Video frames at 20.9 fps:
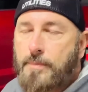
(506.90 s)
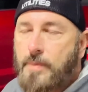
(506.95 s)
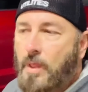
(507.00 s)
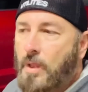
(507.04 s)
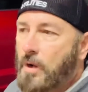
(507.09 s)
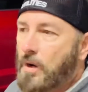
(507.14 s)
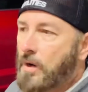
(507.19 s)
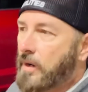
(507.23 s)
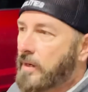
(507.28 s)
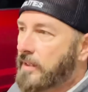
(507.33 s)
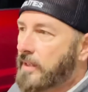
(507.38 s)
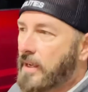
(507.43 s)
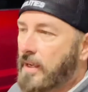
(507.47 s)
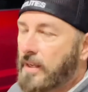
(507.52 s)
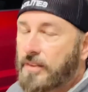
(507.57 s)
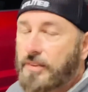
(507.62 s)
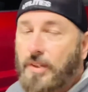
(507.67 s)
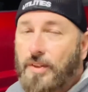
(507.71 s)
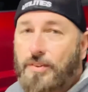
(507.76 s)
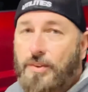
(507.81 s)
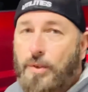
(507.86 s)
All right,
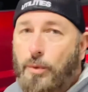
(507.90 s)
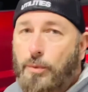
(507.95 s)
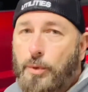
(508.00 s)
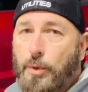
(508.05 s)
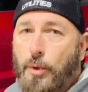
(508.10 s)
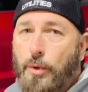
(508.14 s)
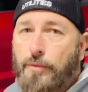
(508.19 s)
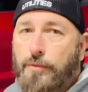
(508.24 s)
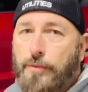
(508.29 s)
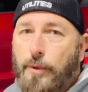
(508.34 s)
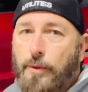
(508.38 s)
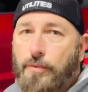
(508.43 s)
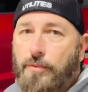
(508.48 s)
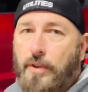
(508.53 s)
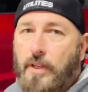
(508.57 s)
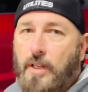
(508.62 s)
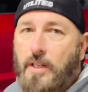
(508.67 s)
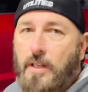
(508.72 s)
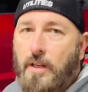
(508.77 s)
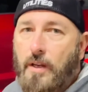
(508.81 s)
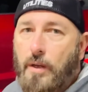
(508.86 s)
guys, that's gonna do it for the
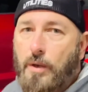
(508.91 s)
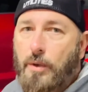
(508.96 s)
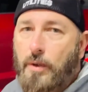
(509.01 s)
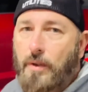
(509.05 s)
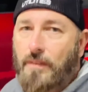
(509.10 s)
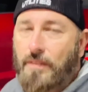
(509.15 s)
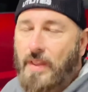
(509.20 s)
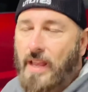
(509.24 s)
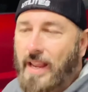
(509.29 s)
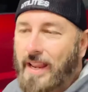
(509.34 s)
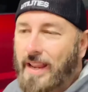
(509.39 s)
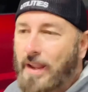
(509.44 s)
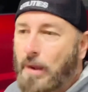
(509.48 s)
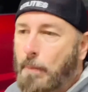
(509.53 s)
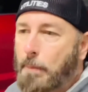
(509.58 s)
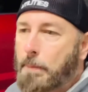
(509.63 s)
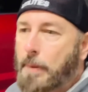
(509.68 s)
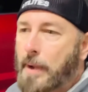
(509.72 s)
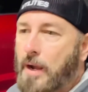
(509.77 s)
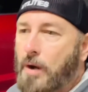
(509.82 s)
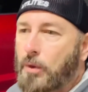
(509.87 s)
video of the Amp
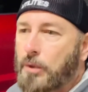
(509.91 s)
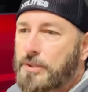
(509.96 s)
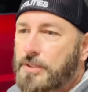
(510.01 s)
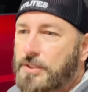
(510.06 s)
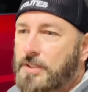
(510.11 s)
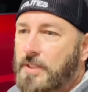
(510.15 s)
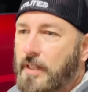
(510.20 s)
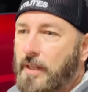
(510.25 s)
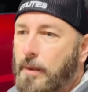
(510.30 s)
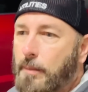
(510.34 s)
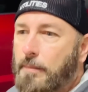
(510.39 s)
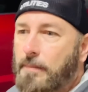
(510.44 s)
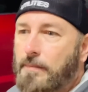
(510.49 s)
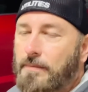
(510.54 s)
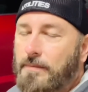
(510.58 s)
Power Step,